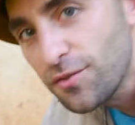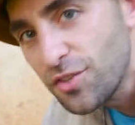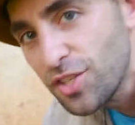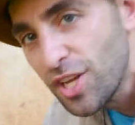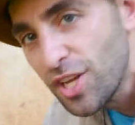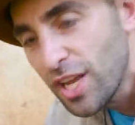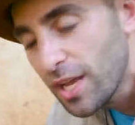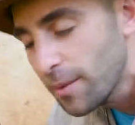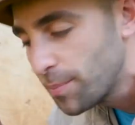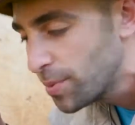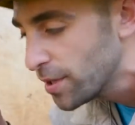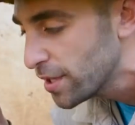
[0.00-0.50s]
of
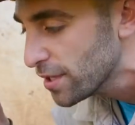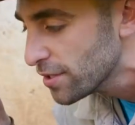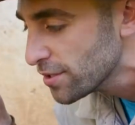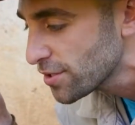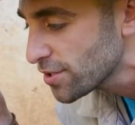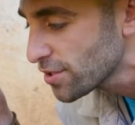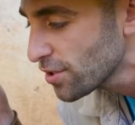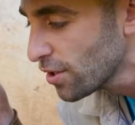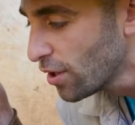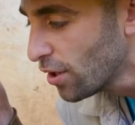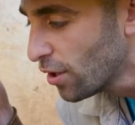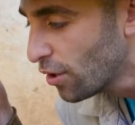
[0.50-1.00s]

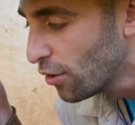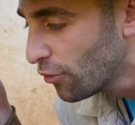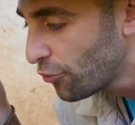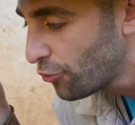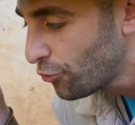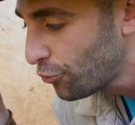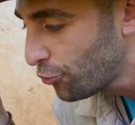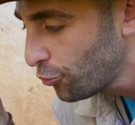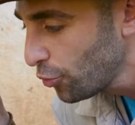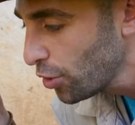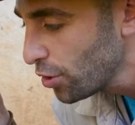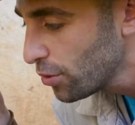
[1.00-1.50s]
champions.
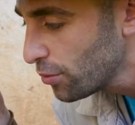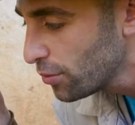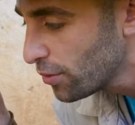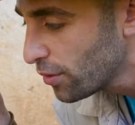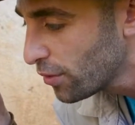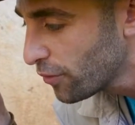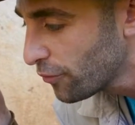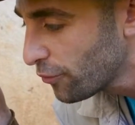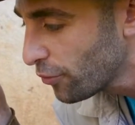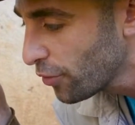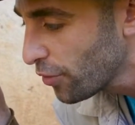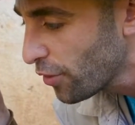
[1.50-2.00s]
Fruit
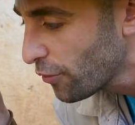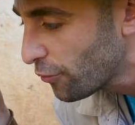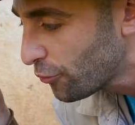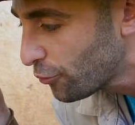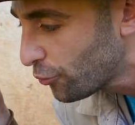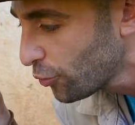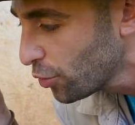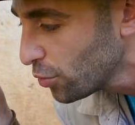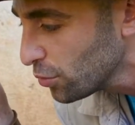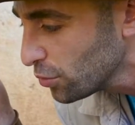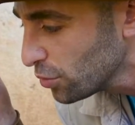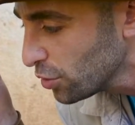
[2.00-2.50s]
for the
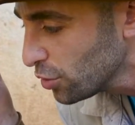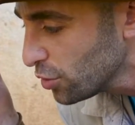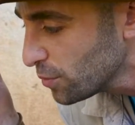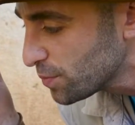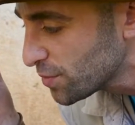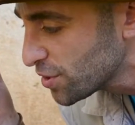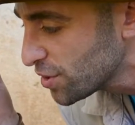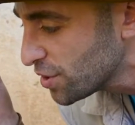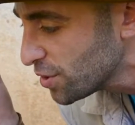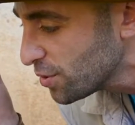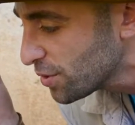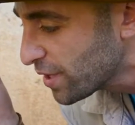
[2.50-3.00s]
Fruit
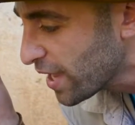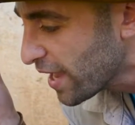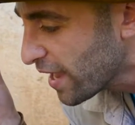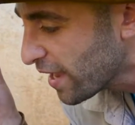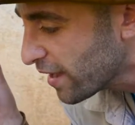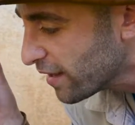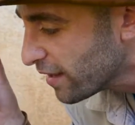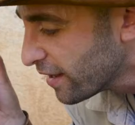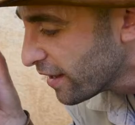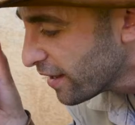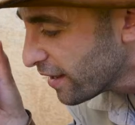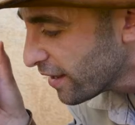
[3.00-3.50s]
Loops
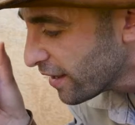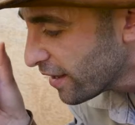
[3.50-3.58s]
toucan.